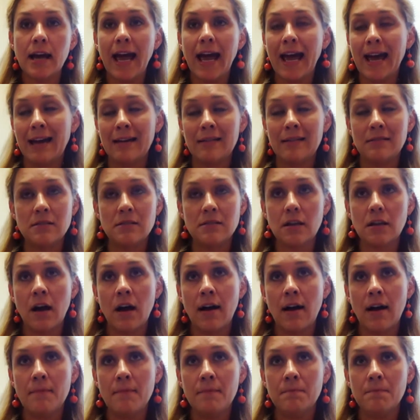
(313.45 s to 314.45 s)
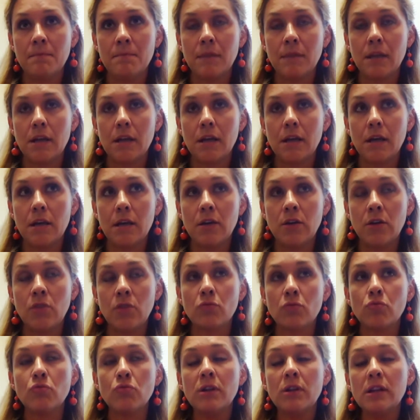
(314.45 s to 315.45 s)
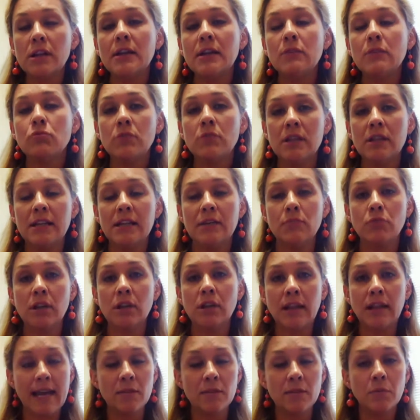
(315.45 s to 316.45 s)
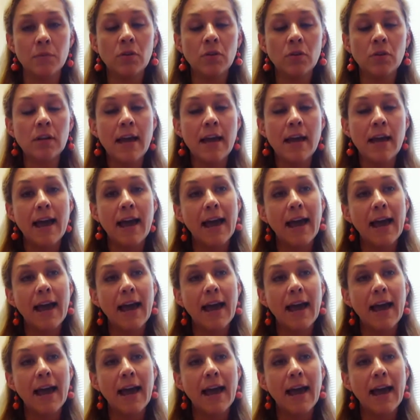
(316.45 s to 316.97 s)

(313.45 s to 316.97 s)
and um, you know really really relatable